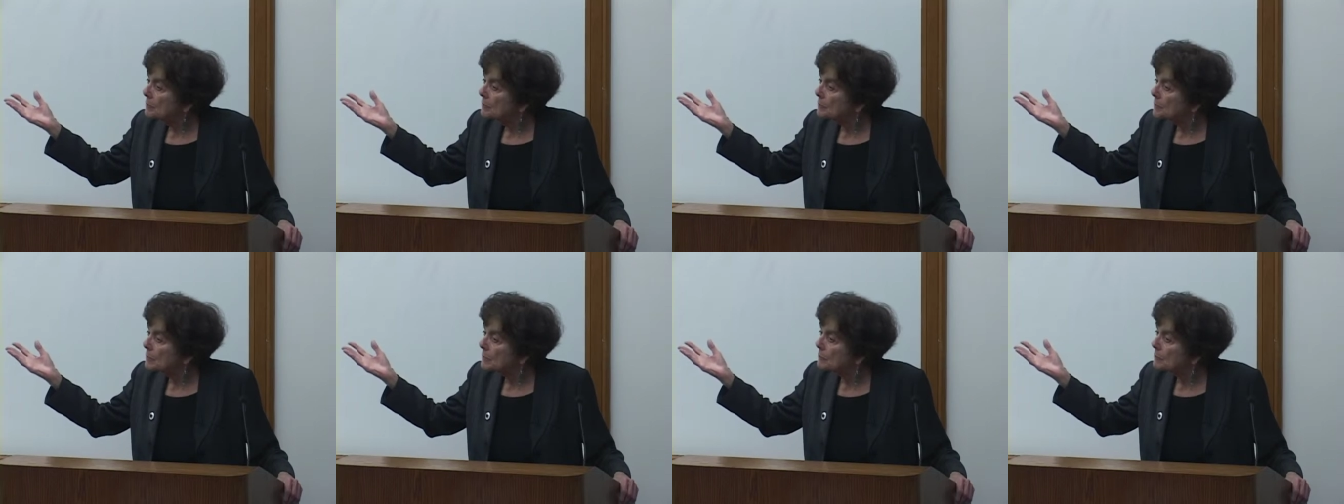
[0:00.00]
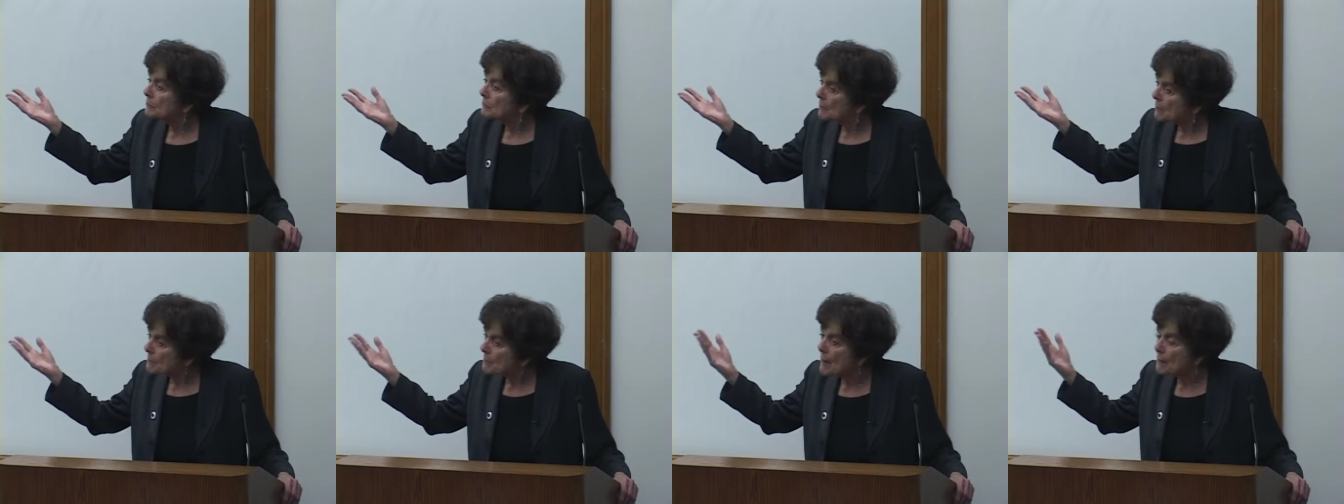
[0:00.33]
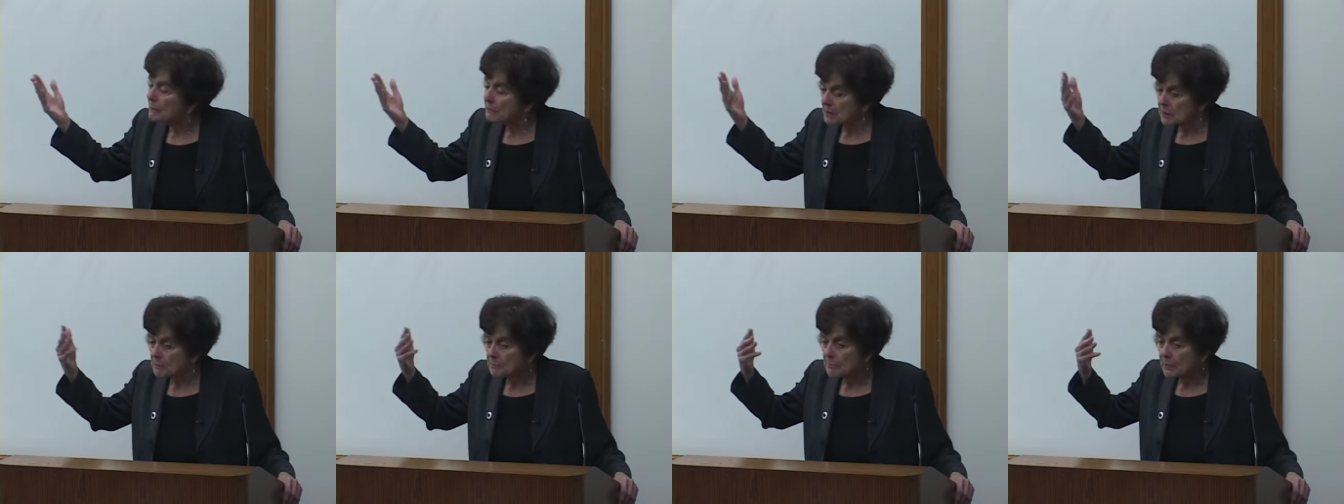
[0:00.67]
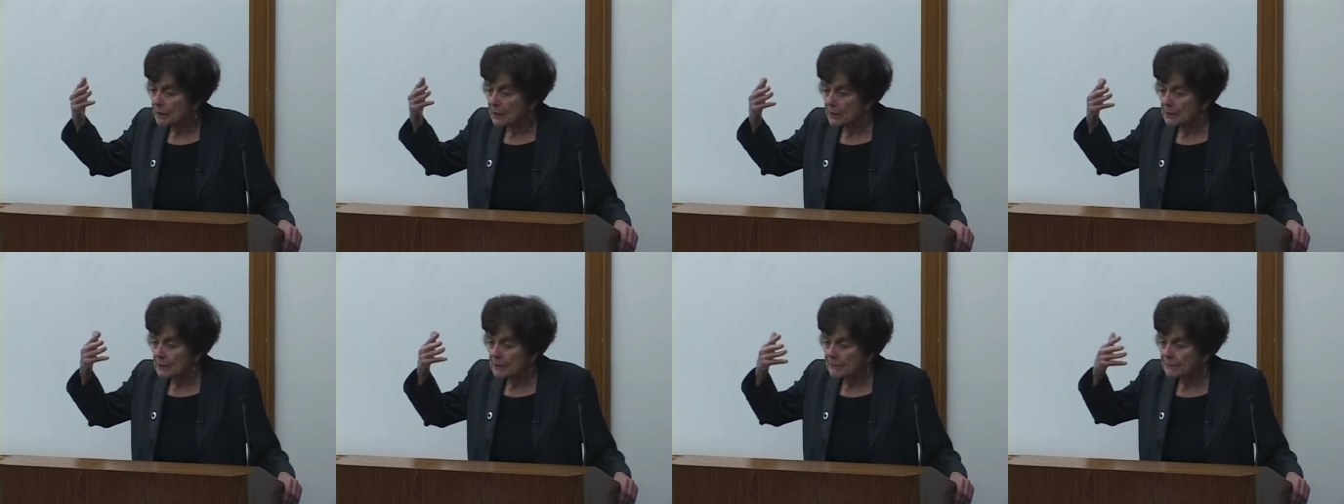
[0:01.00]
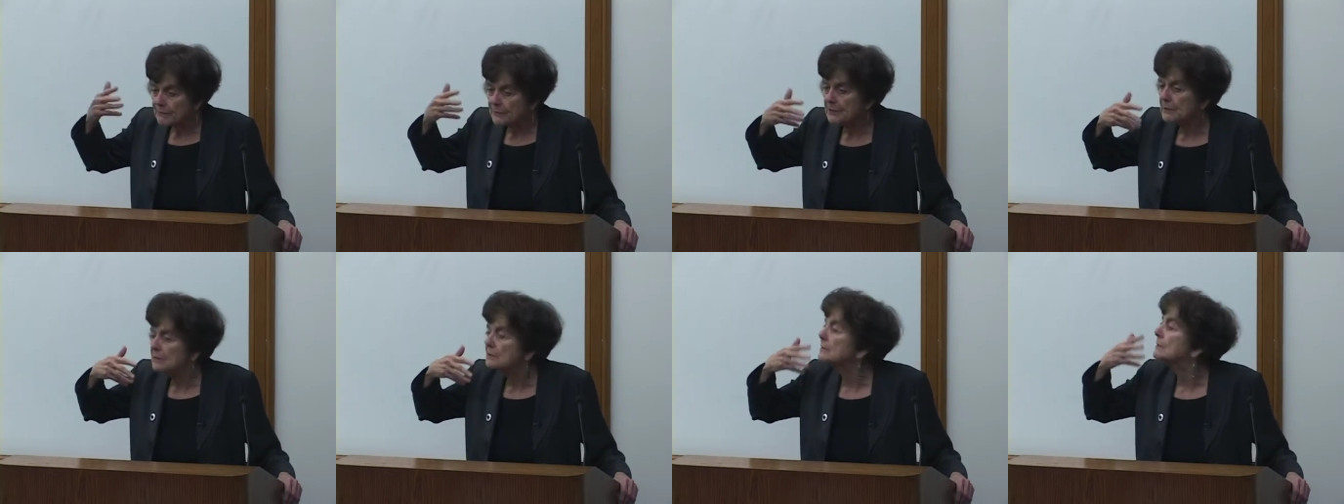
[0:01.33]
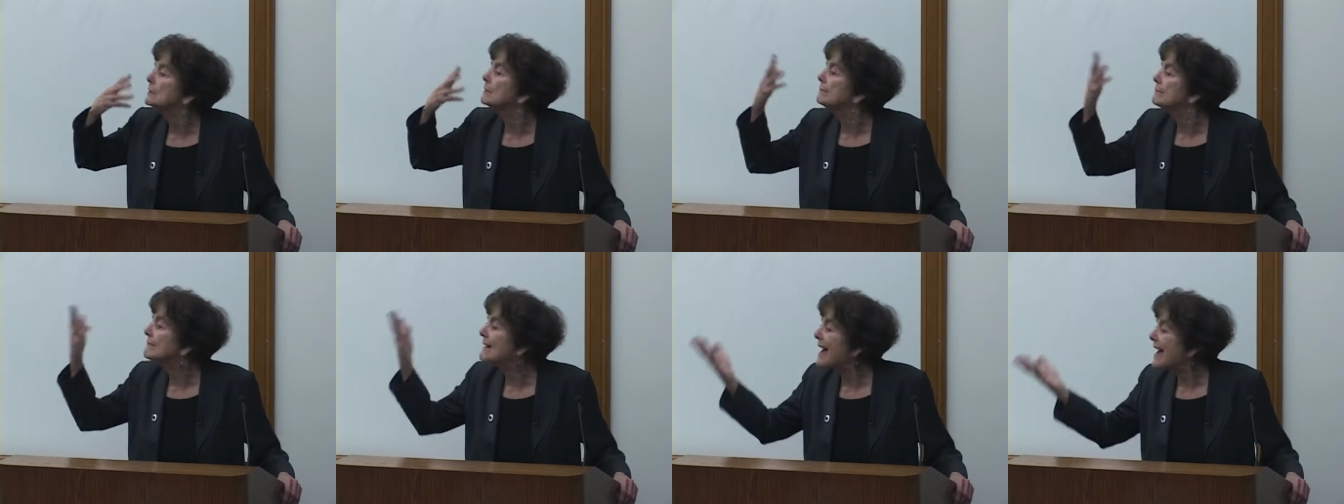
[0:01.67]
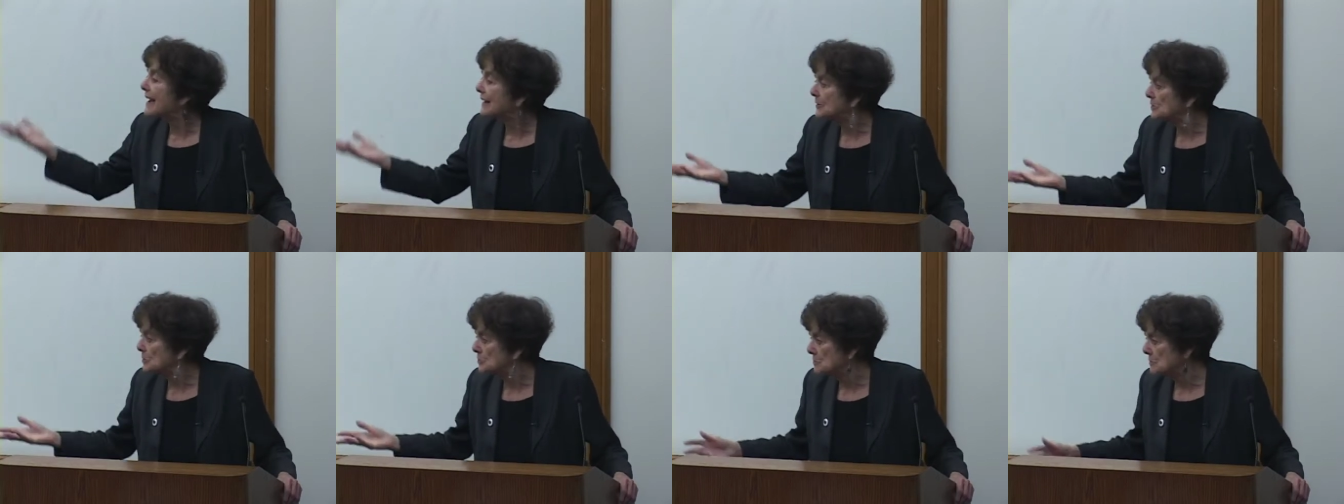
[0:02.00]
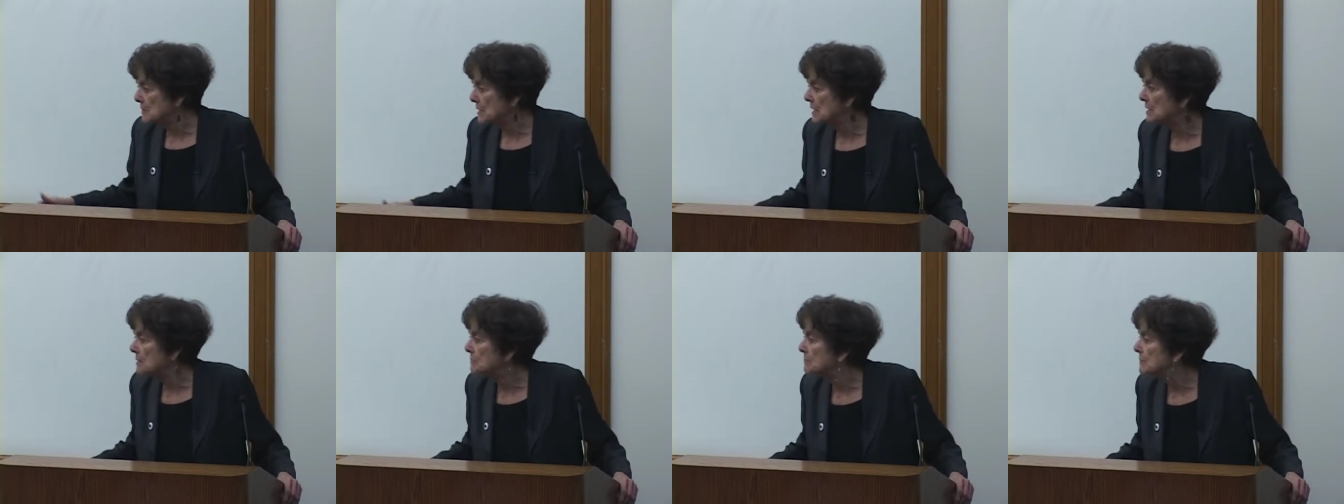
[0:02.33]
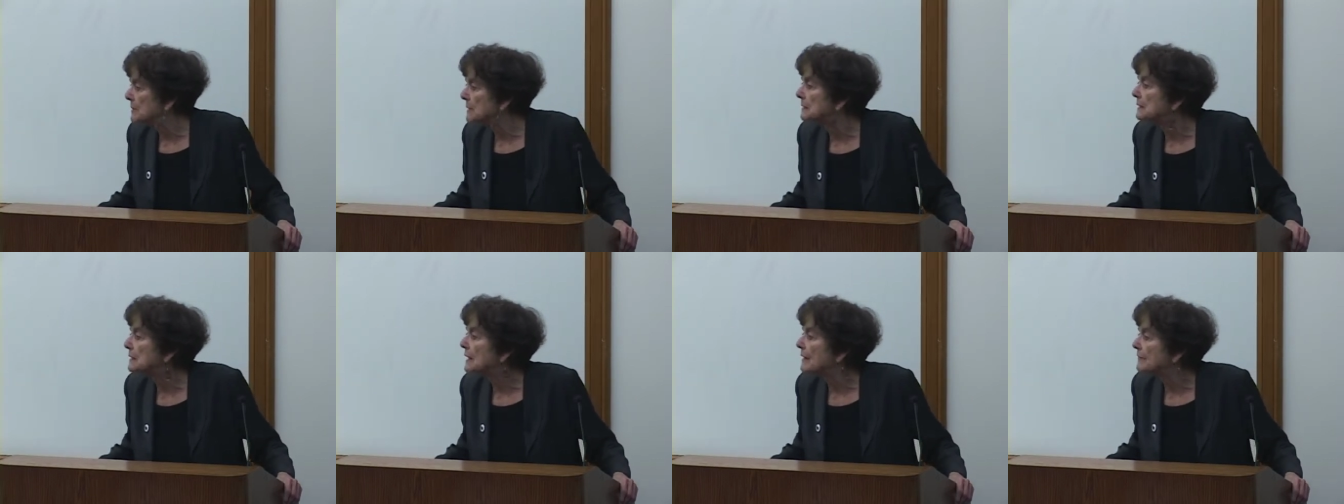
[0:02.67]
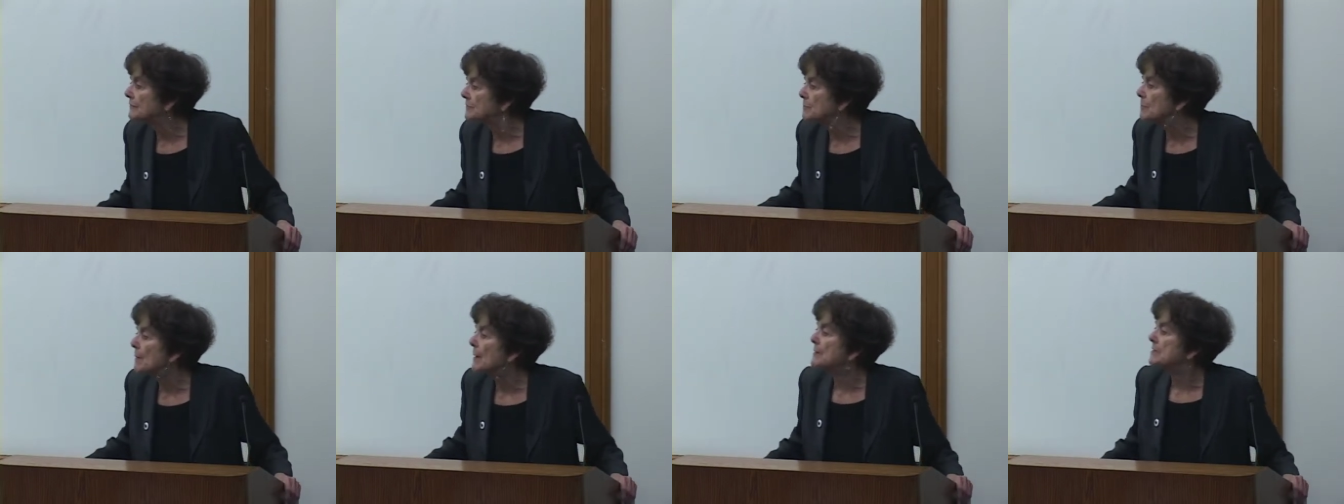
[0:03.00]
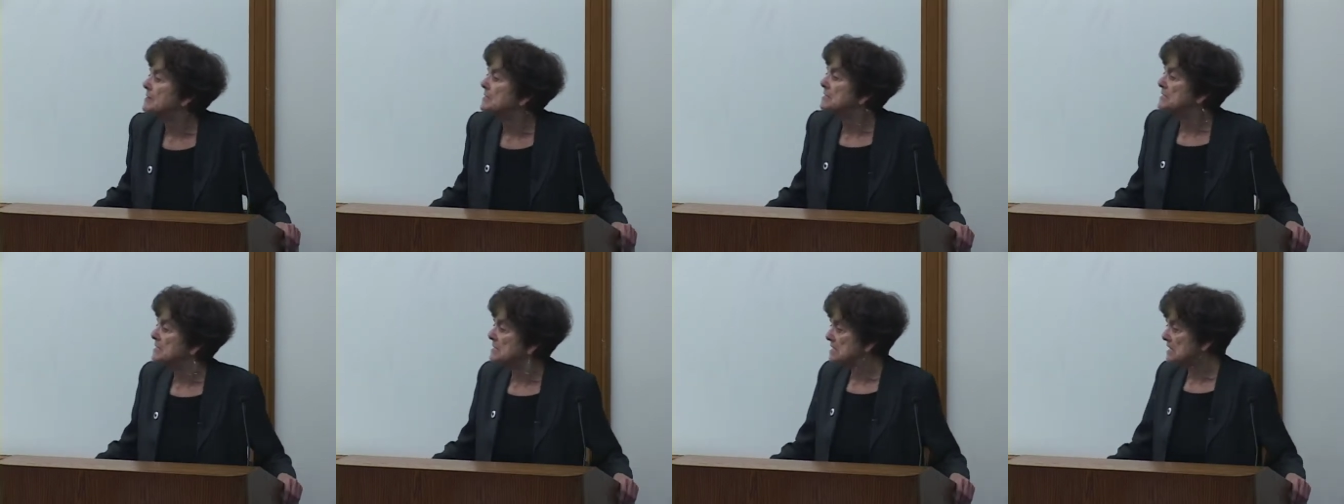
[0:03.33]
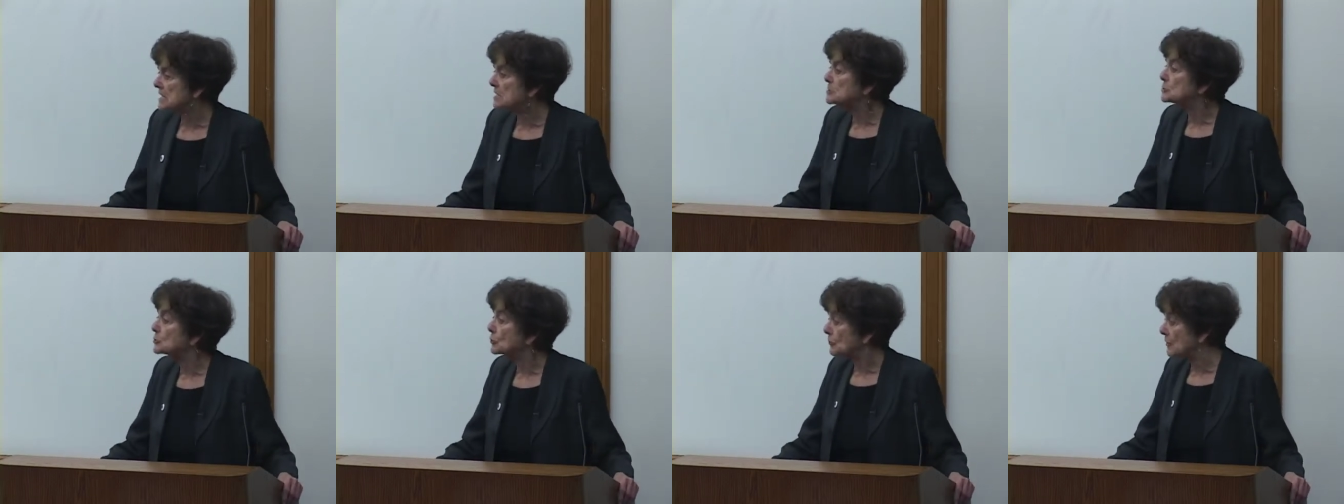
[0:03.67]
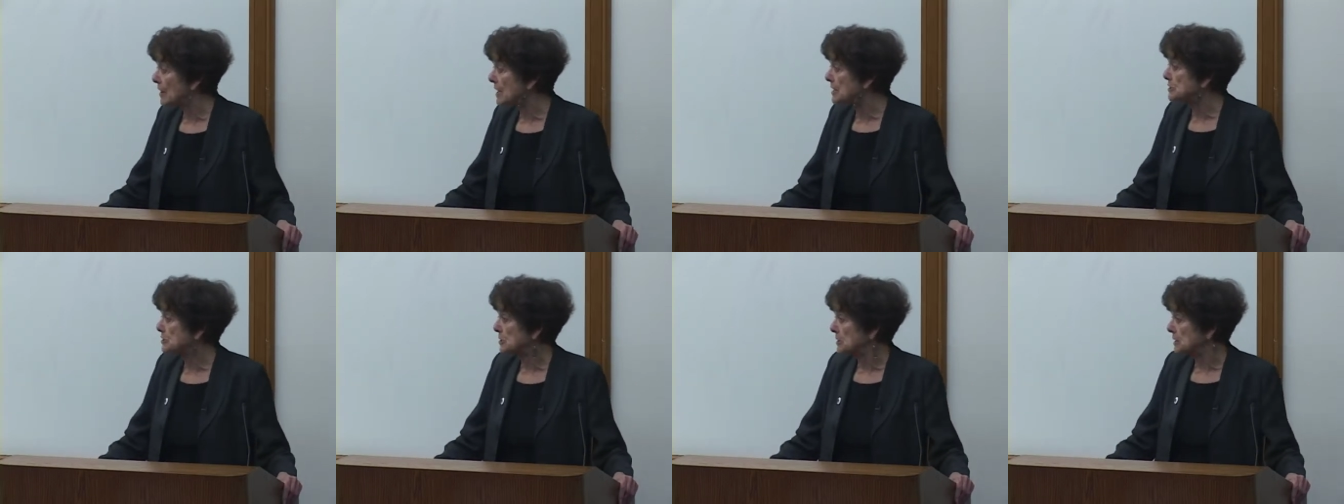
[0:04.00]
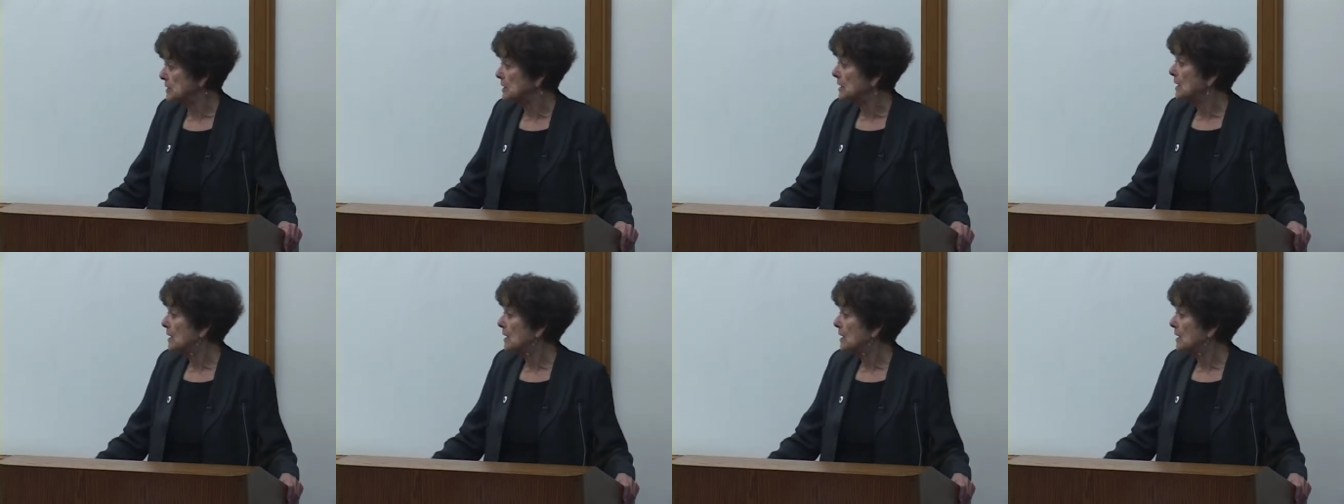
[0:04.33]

the Republican Party filled the vacuum that had been left by the disintegration